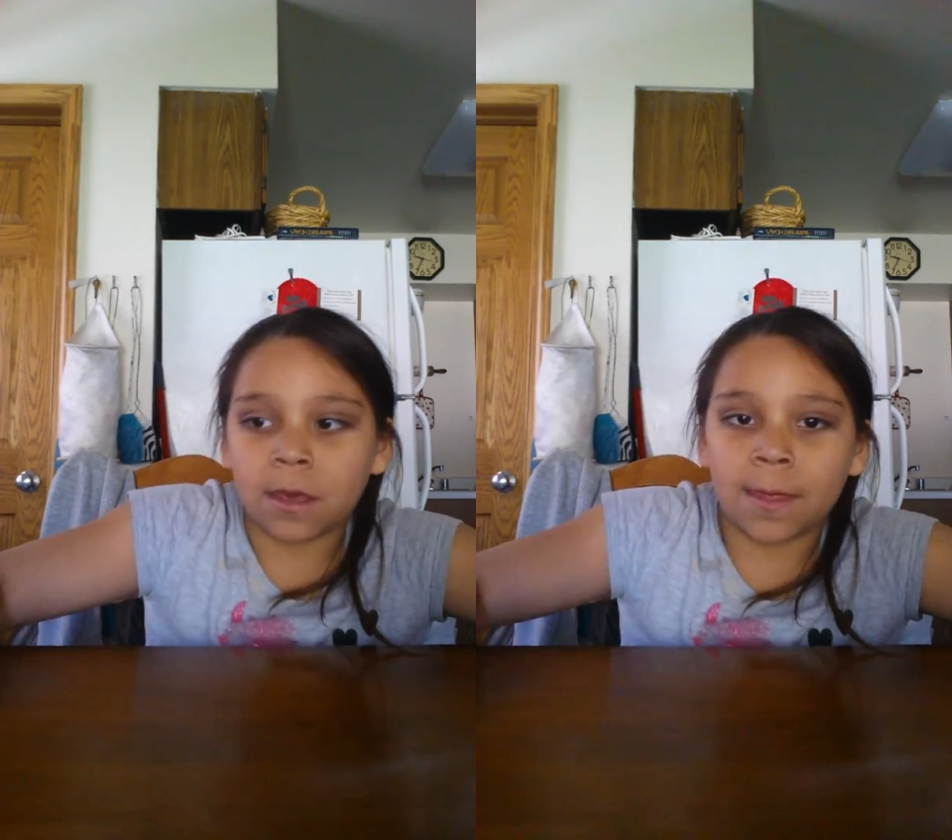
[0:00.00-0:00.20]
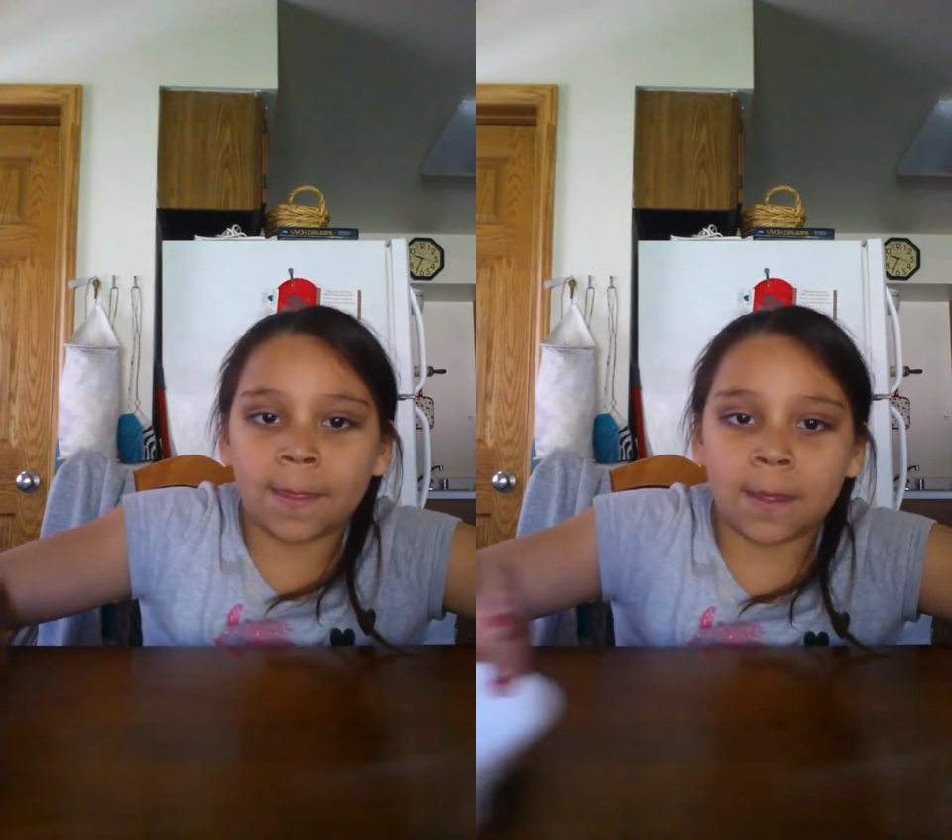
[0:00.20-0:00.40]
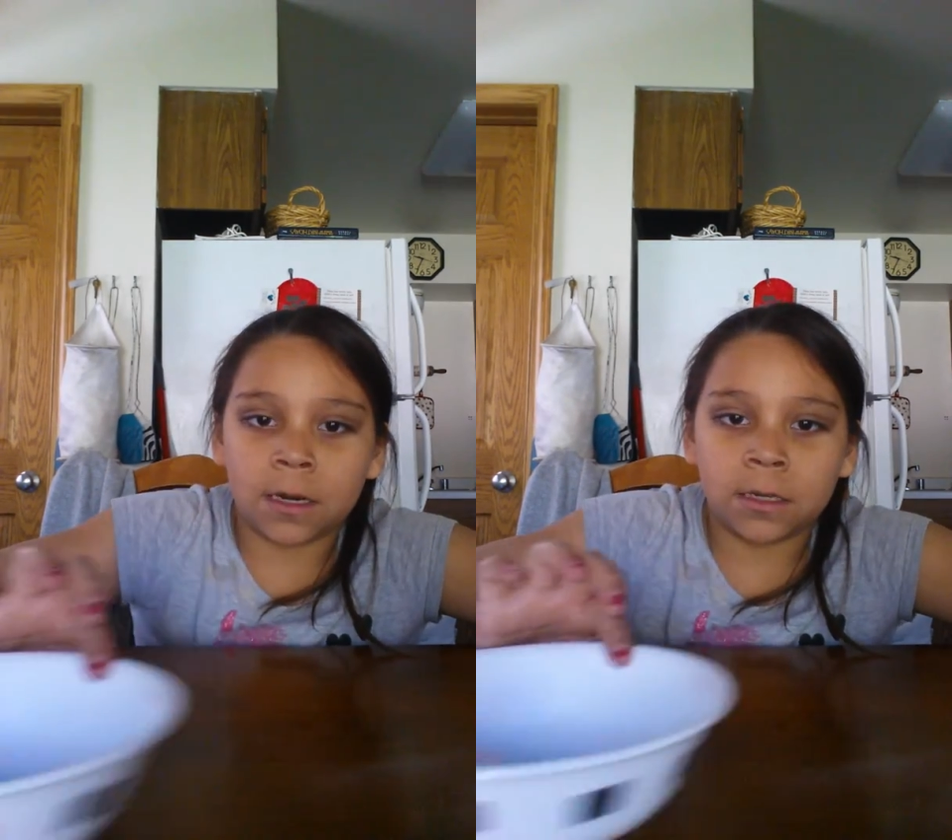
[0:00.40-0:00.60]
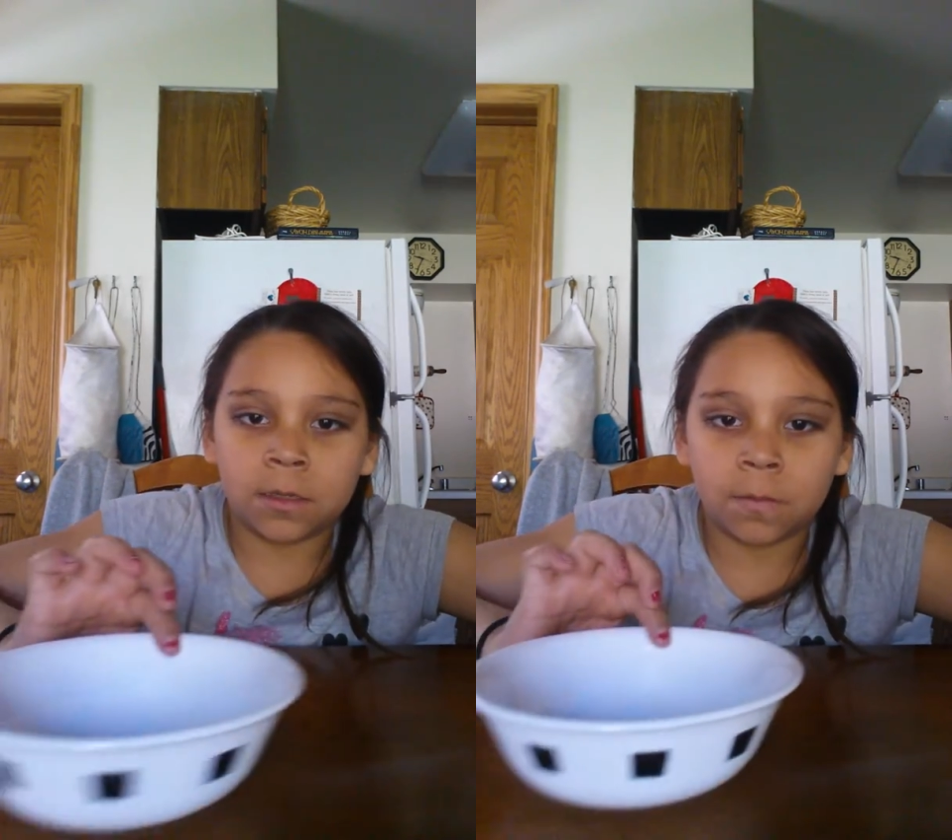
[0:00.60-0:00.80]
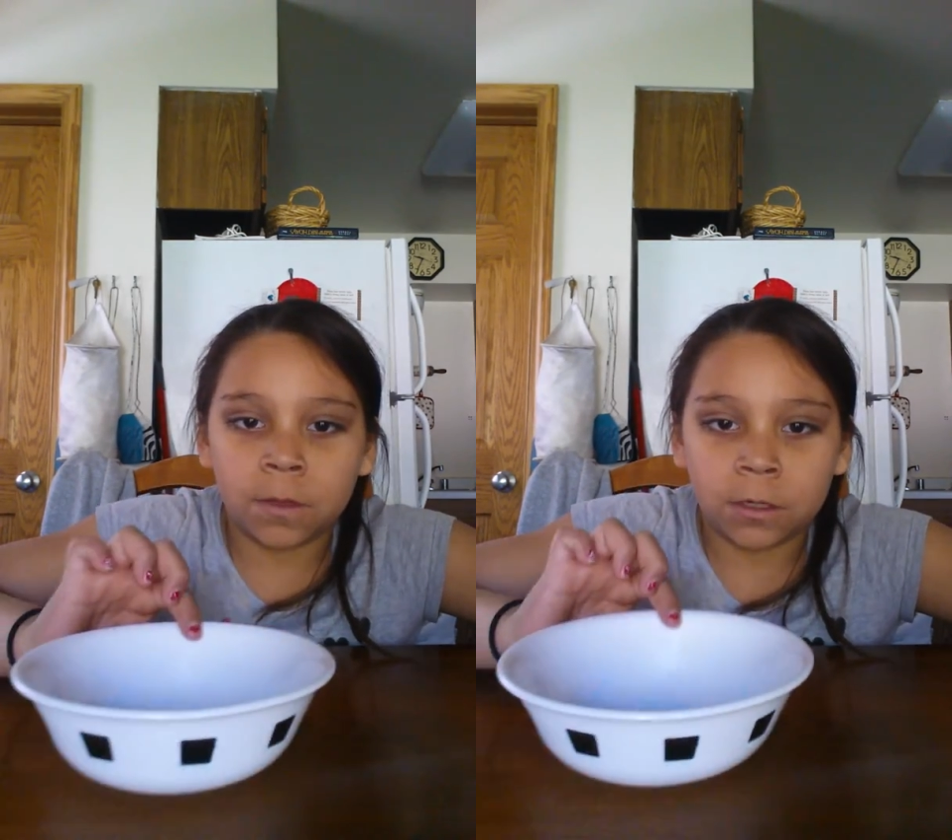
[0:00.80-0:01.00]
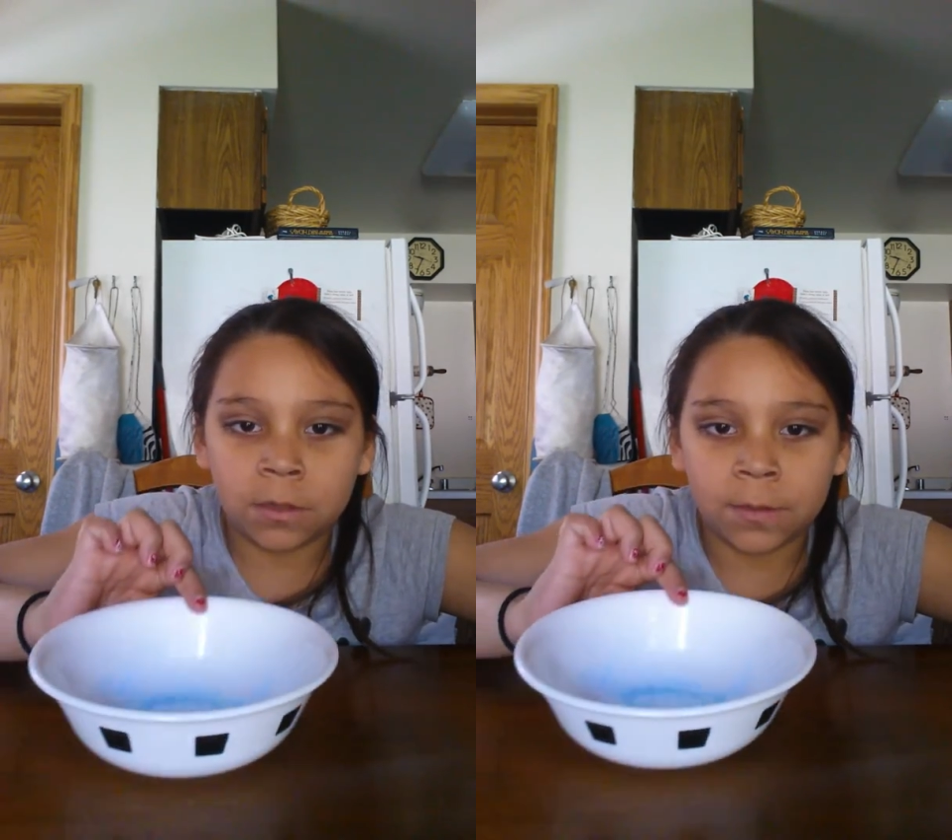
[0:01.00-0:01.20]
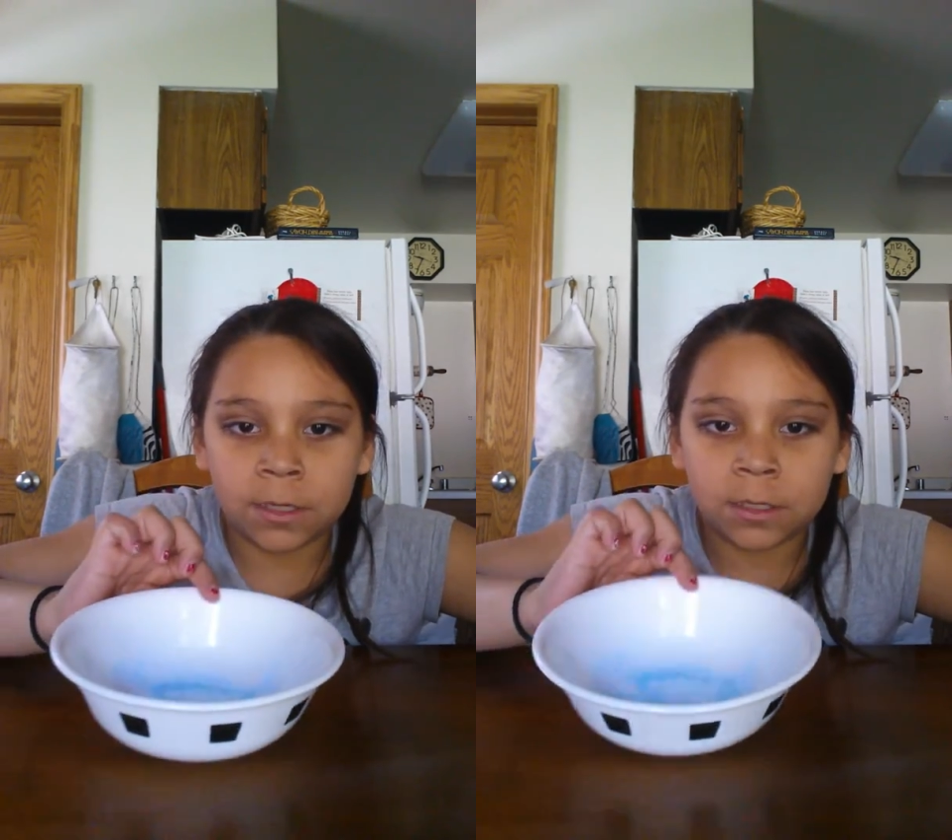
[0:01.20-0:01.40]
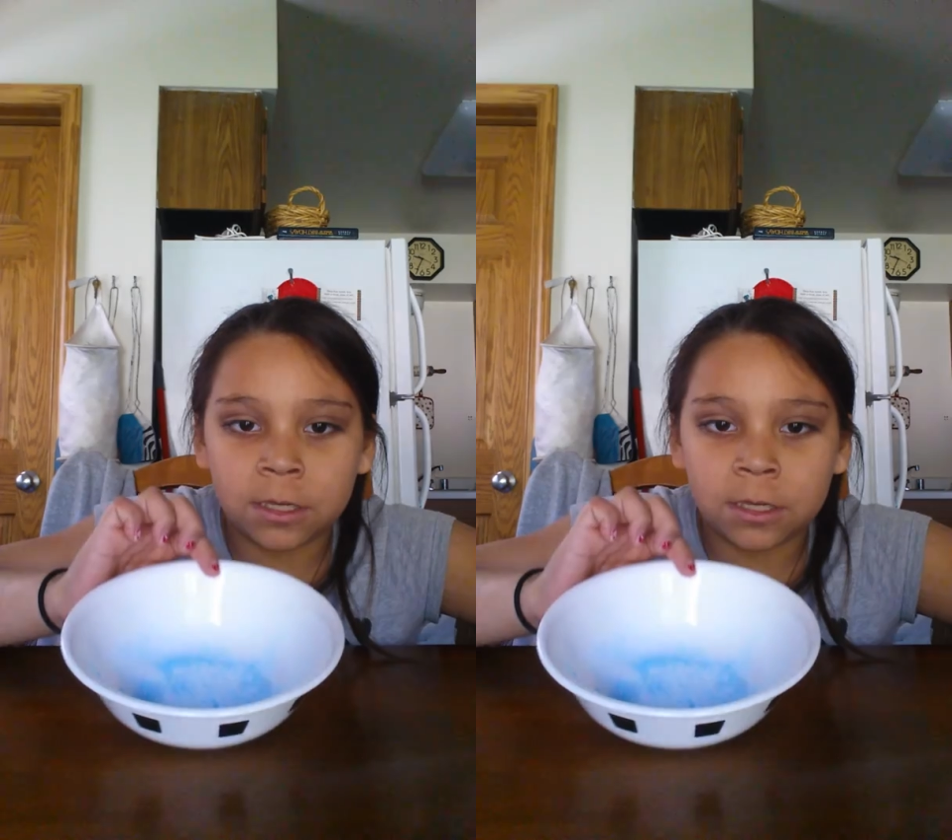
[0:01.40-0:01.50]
And then something to mix